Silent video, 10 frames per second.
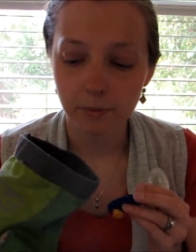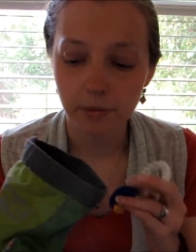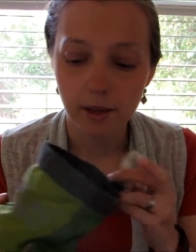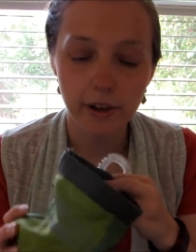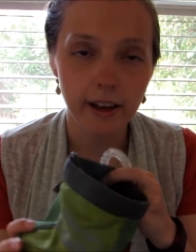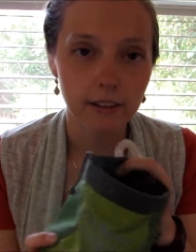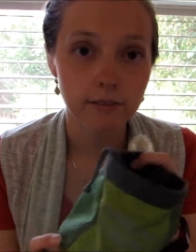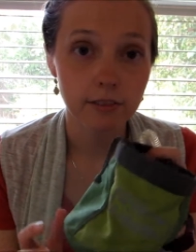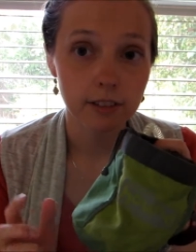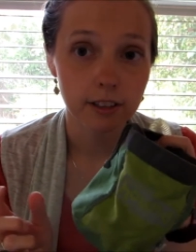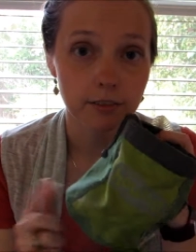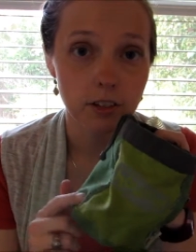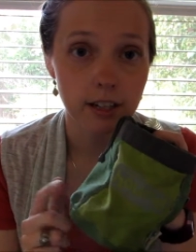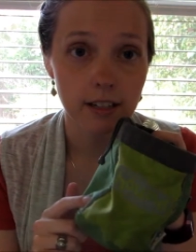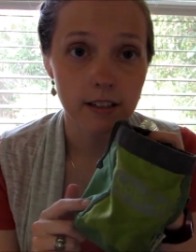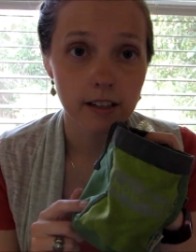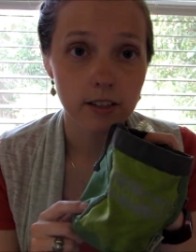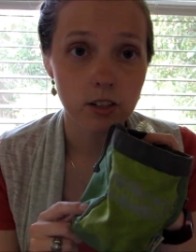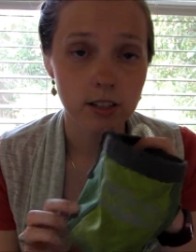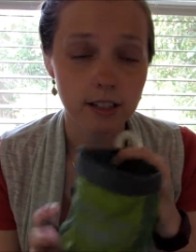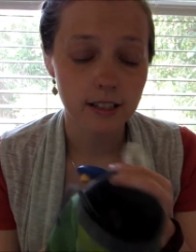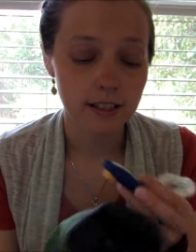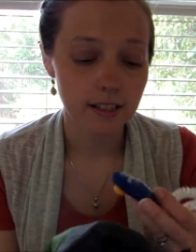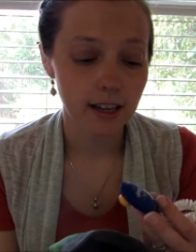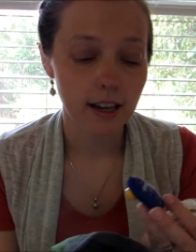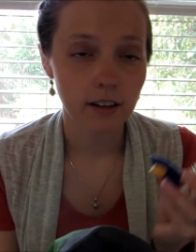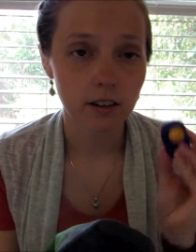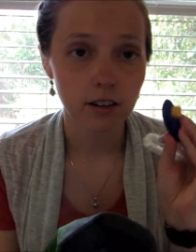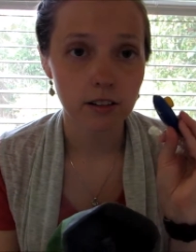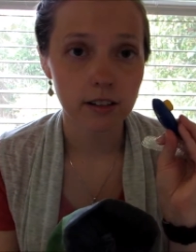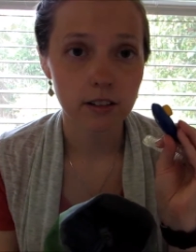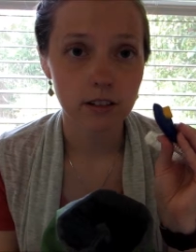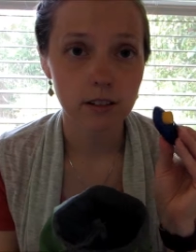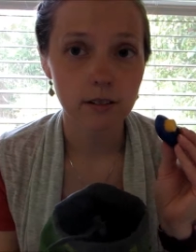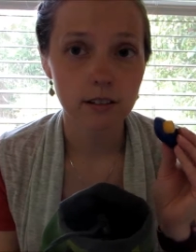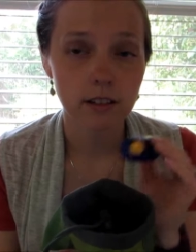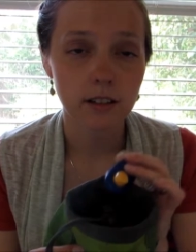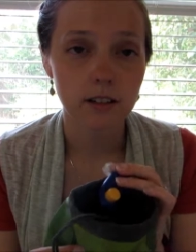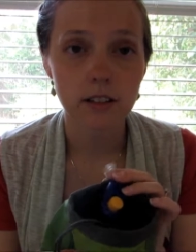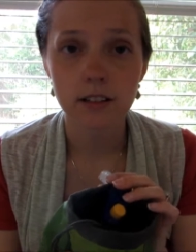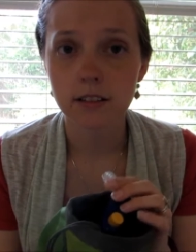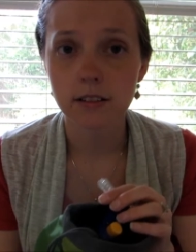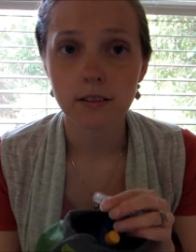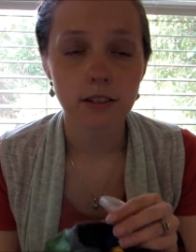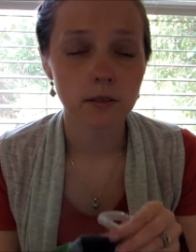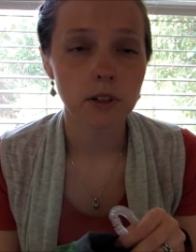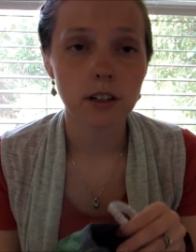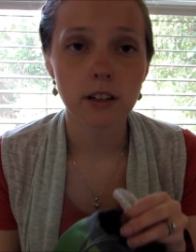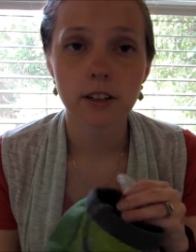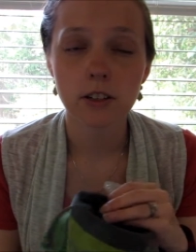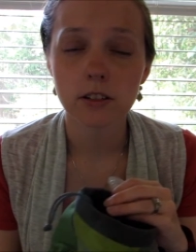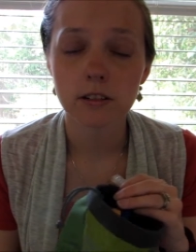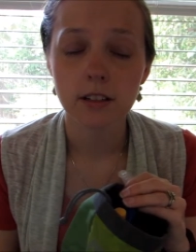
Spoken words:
my bag full of training size treats and our clicker just to work on